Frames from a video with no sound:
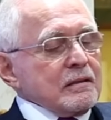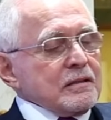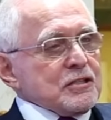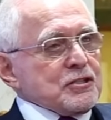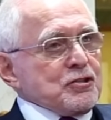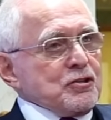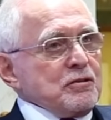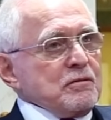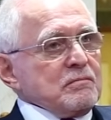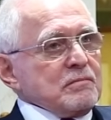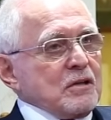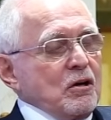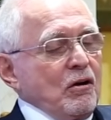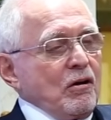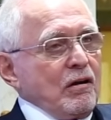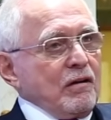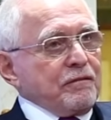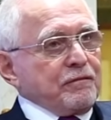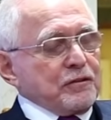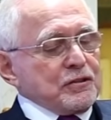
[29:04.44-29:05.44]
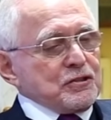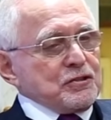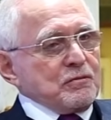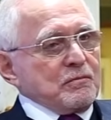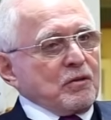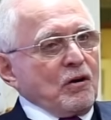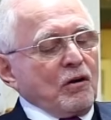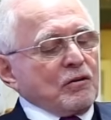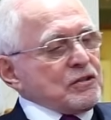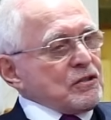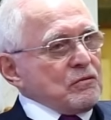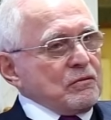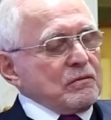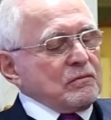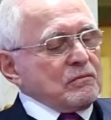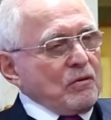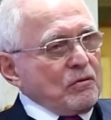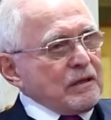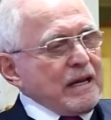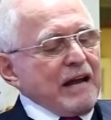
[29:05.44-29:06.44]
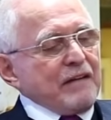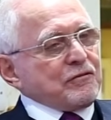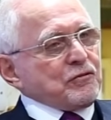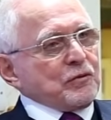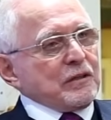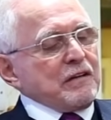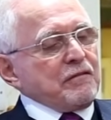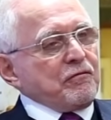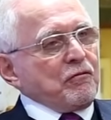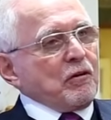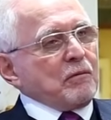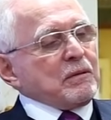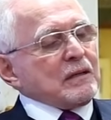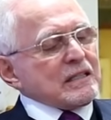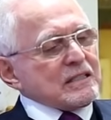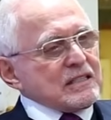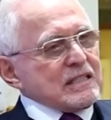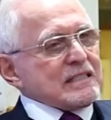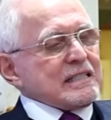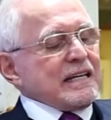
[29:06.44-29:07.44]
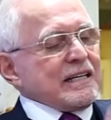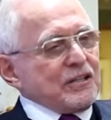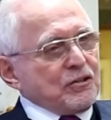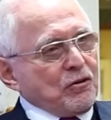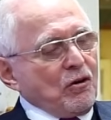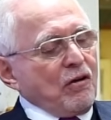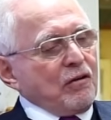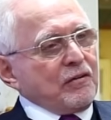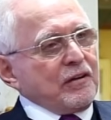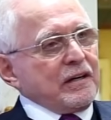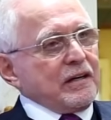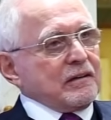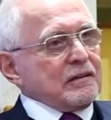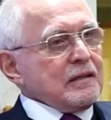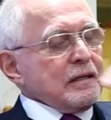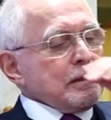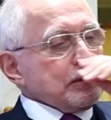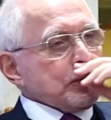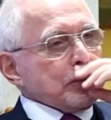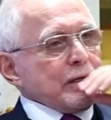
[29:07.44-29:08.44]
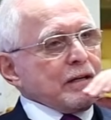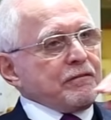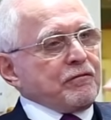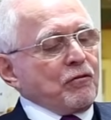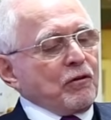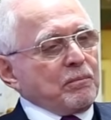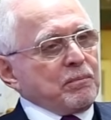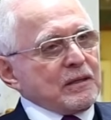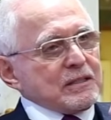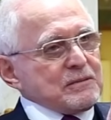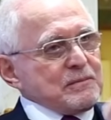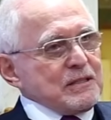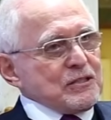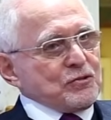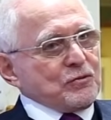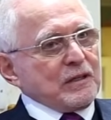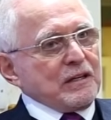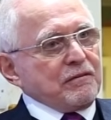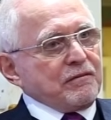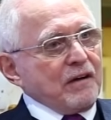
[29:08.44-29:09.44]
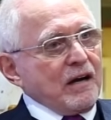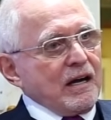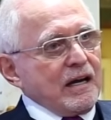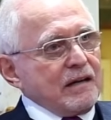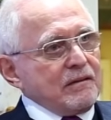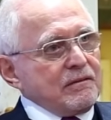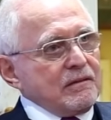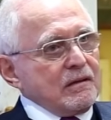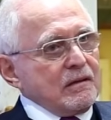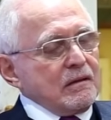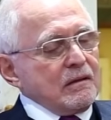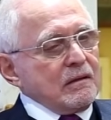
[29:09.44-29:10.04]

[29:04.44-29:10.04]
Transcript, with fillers: the Zoom call, first Zoom call won't have 24, but let's just say you're all there. 24 plus me is 25.